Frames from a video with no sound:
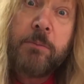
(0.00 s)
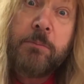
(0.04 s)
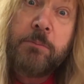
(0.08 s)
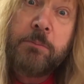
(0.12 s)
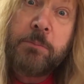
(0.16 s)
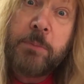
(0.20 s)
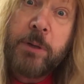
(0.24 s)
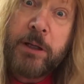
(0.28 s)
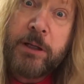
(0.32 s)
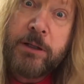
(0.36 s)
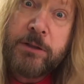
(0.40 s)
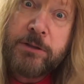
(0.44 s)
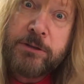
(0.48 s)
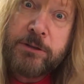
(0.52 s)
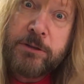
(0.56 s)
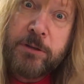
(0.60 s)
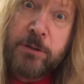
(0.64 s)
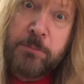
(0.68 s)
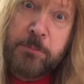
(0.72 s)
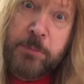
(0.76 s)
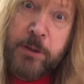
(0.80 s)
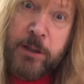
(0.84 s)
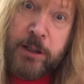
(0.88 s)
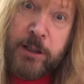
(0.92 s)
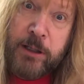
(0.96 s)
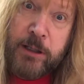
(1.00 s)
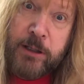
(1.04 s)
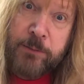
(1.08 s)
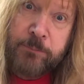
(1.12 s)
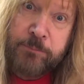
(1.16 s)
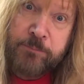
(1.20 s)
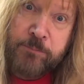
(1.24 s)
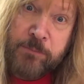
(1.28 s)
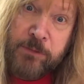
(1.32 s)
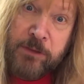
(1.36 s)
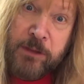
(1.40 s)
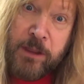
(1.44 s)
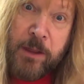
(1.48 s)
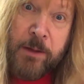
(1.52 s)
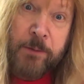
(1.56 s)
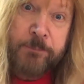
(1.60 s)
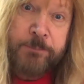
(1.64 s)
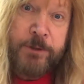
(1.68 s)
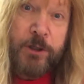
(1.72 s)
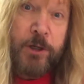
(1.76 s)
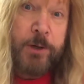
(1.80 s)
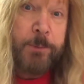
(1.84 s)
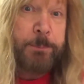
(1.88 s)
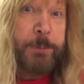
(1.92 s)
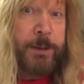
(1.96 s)
means to me.
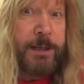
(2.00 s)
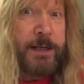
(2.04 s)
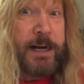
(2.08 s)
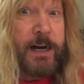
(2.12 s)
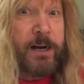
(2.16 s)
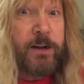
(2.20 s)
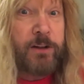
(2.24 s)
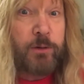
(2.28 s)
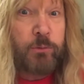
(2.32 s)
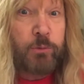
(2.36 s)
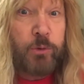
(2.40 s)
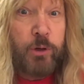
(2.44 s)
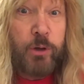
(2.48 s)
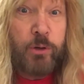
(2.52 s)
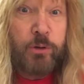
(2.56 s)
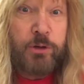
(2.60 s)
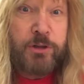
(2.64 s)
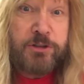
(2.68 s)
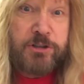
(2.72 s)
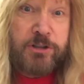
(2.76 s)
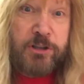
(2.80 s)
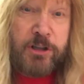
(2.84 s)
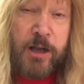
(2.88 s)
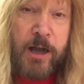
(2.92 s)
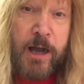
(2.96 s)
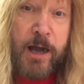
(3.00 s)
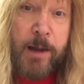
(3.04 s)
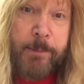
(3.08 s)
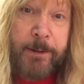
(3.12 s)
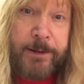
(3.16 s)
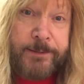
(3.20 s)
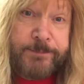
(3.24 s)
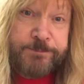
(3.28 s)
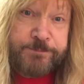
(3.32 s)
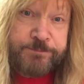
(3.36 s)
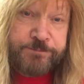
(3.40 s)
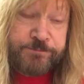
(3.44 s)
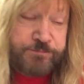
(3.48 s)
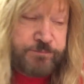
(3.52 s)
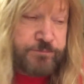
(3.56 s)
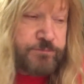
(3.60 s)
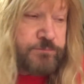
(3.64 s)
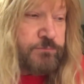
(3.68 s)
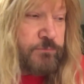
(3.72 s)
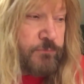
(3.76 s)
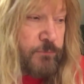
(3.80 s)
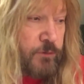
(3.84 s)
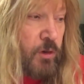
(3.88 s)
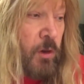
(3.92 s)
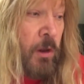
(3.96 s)
You know, being out on the road as a comic,
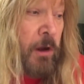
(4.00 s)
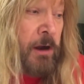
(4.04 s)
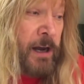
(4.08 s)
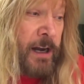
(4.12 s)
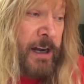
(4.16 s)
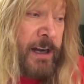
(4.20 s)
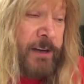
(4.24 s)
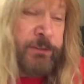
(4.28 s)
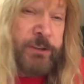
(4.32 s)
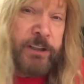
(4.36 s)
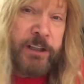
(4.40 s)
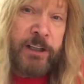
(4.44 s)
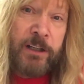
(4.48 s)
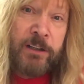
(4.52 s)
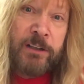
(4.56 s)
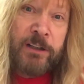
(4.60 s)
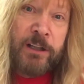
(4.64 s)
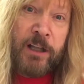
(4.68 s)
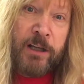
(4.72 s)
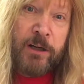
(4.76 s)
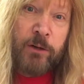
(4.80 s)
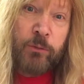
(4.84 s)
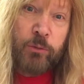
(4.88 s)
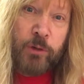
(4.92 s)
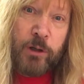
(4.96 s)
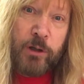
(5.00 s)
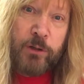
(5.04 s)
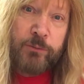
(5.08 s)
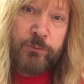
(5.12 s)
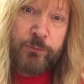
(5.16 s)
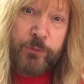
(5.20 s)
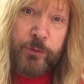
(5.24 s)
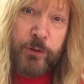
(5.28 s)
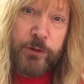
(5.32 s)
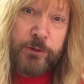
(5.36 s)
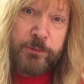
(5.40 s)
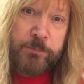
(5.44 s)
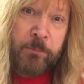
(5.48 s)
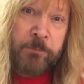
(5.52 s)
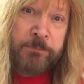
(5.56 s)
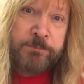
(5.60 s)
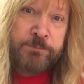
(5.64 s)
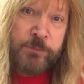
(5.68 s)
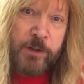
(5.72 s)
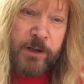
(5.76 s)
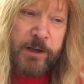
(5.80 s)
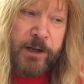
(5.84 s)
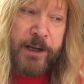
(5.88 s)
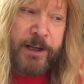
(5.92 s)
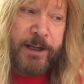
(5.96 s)
I have to eat a lot of road food.
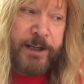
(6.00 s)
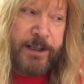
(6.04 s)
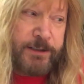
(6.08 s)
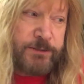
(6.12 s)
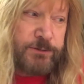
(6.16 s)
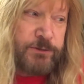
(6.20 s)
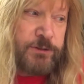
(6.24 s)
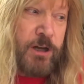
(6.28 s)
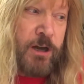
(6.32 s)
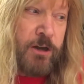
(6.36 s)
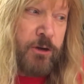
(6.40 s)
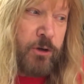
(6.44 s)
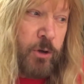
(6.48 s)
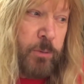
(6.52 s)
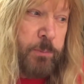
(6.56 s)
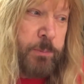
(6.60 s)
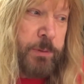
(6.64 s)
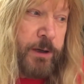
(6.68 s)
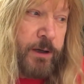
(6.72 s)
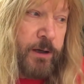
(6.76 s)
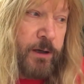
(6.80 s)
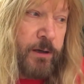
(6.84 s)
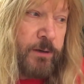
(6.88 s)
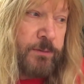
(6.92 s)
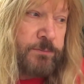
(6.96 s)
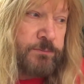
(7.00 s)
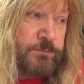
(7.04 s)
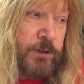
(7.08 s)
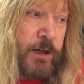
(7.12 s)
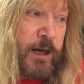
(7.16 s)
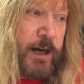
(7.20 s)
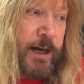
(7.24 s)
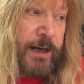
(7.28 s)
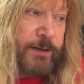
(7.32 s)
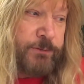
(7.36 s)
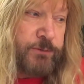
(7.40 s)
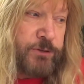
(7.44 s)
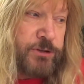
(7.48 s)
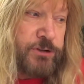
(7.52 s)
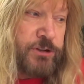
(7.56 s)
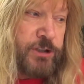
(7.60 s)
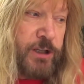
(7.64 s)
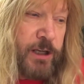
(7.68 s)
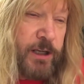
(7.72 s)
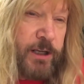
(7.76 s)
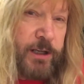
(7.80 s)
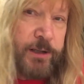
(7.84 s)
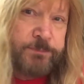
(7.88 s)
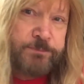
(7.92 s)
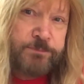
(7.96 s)
And Taco Bell, I have to
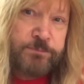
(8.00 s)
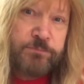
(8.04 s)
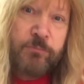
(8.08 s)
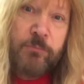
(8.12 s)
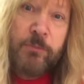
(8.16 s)
say,